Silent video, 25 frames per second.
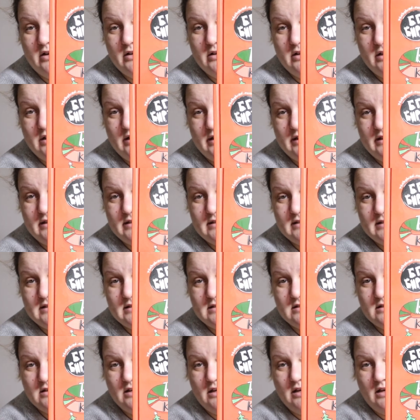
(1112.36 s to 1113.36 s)
a
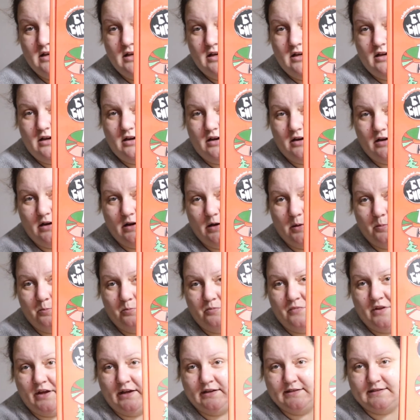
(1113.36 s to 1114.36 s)
nice
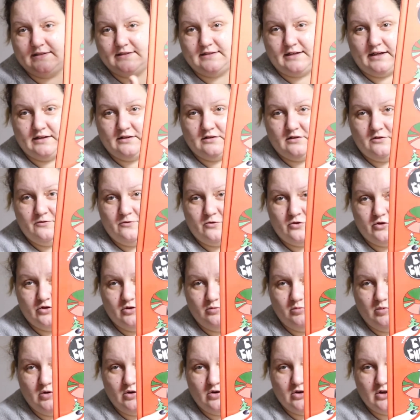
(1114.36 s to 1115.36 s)
title for
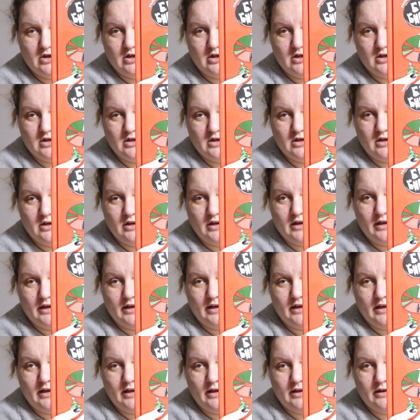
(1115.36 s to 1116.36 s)
the book,
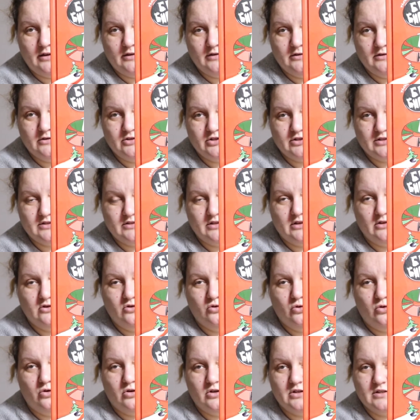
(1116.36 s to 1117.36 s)
and just
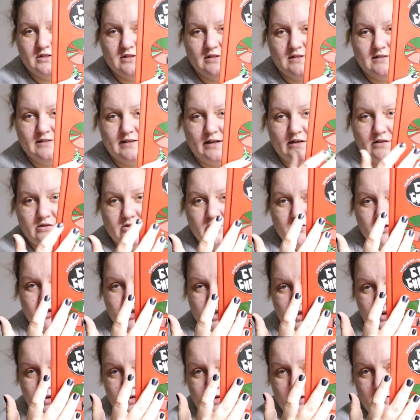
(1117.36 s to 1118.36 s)
ignores the sexual
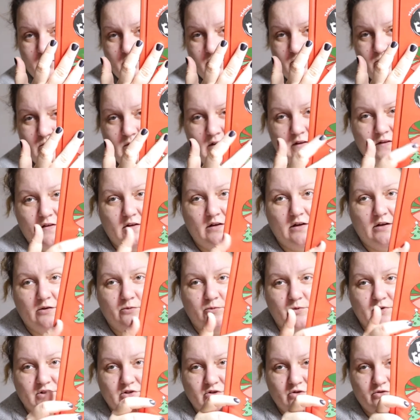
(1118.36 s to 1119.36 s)
genitive that
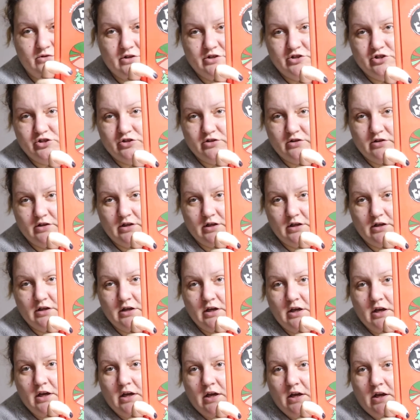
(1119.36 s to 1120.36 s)
it was
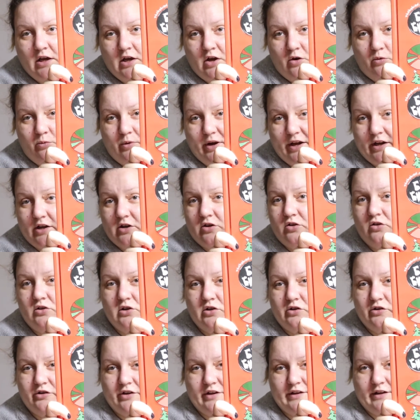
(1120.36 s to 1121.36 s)
originally. Way
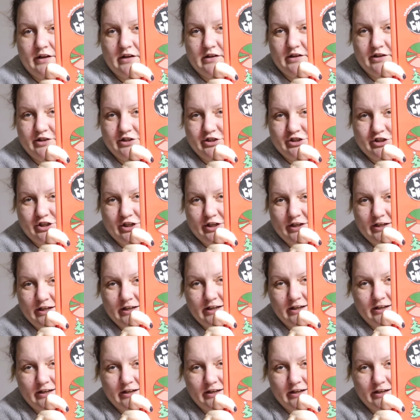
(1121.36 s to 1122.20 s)
cooler in English.